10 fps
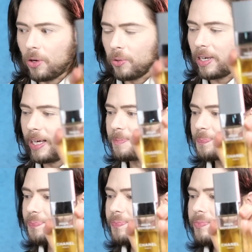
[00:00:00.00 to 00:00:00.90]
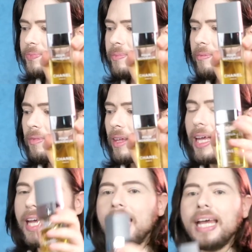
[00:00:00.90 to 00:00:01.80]
only,
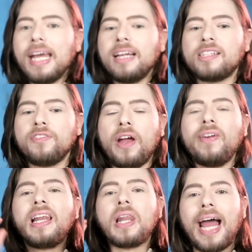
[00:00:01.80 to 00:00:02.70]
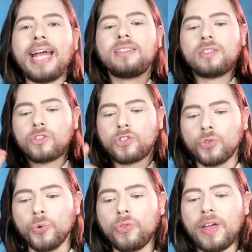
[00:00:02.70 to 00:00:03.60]
it's a very light,
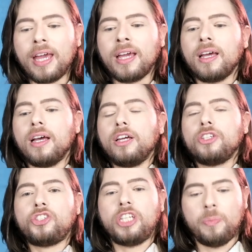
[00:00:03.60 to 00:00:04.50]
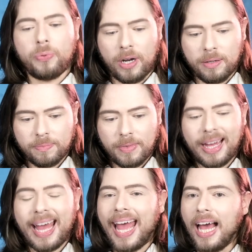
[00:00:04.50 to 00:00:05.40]
soothing chypre.
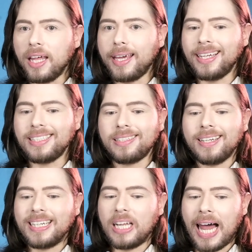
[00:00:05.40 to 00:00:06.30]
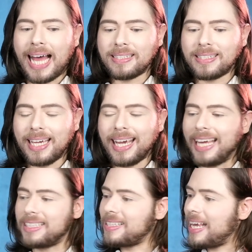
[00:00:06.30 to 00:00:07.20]
Elegant, classy,
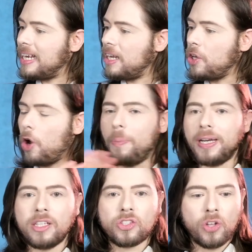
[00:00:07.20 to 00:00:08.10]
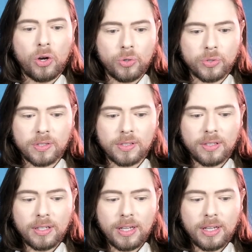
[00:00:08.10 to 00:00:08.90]
it's in nobody's nose.